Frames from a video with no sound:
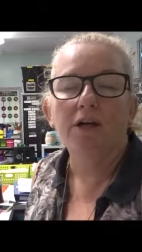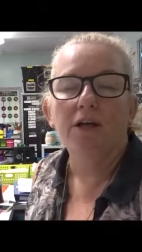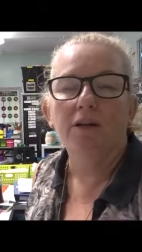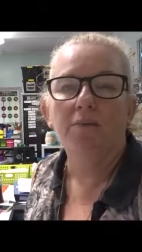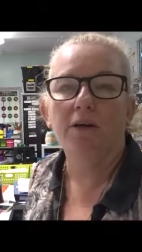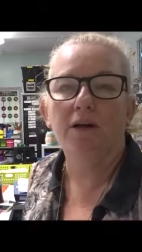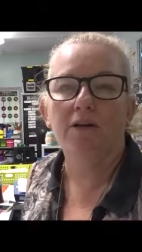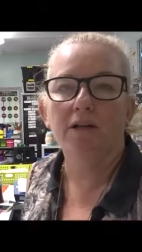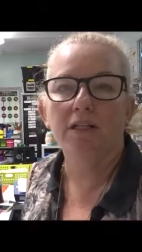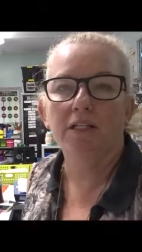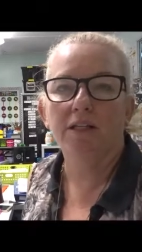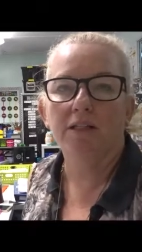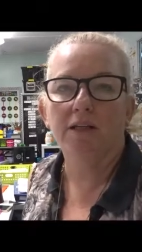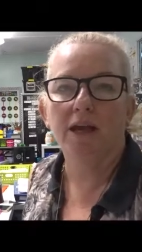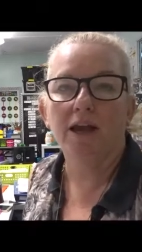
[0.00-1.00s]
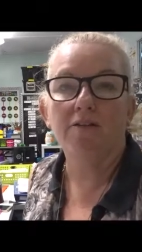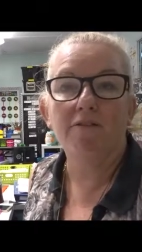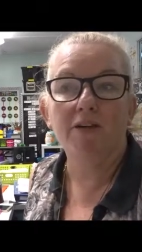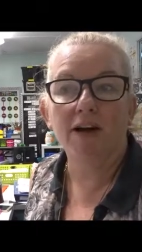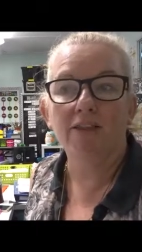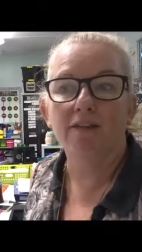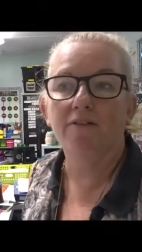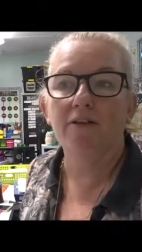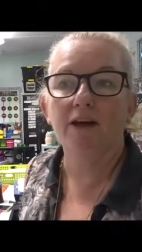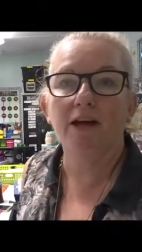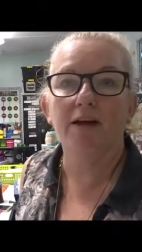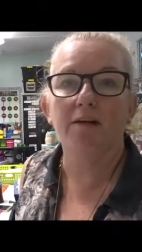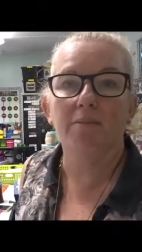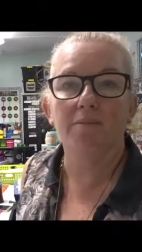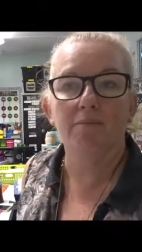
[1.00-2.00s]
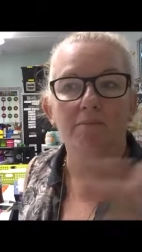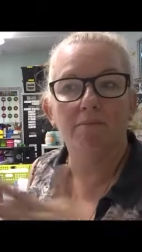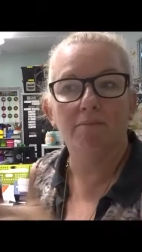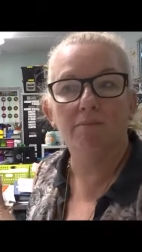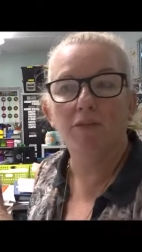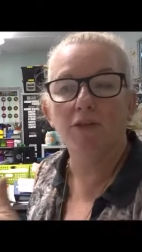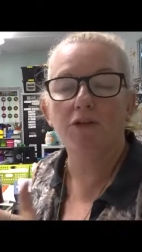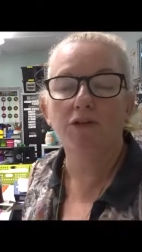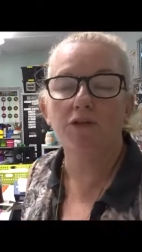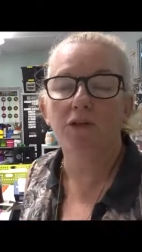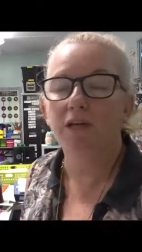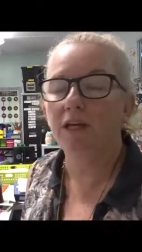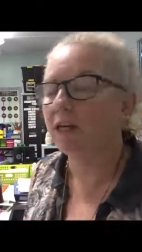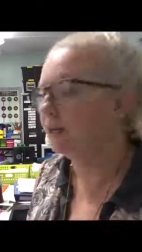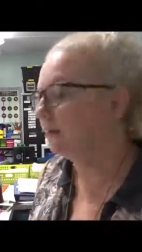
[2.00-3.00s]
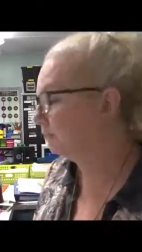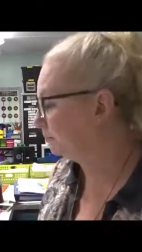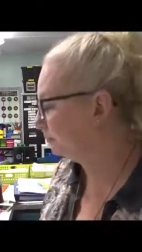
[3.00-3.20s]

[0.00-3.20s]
the parents how far they've come through the year.